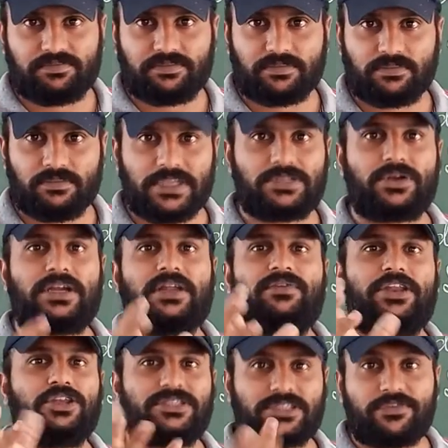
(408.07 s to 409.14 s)
Is what when
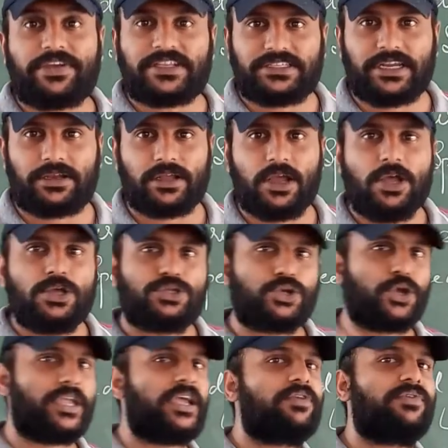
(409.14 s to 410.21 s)
you squeeze it. So
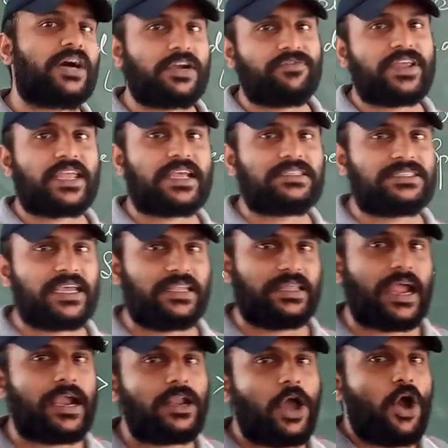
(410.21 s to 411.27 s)
here what we can say
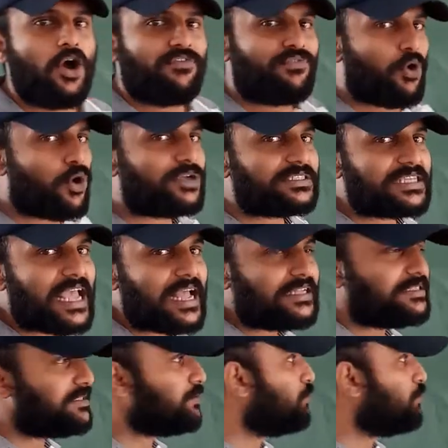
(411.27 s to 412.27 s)
that force can do